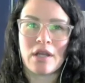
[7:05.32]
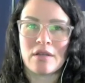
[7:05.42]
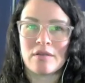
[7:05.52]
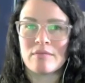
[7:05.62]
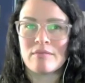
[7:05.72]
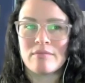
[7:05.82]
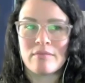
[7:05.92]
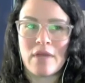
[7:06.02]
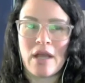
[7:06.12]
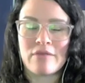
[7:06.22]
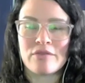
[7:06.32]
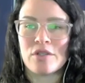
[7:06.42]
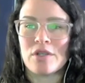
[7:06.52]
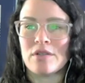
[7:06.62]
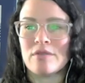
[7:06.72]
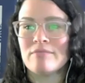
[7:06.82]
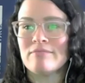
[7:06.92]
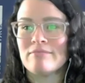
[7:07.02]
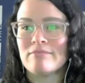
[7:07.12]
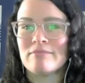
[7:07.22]
and after and
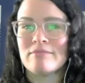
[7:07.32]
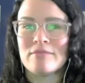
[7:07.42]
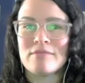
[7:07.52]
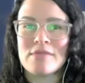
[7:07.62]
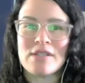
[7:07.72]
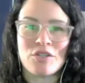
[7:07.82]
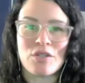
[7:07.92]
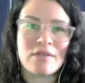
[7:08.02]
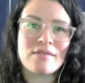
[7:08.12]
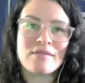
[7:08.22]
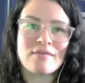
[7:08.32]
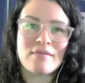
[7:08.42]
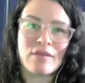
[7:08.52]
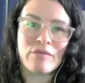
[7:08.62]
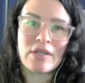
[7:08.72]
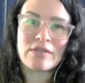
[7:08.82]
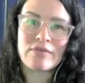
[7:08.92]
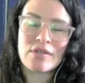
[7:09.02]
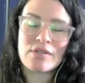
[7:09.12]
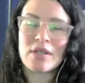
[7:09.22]
sessions, and vice
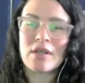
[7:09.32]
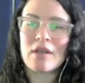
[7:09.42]
versa.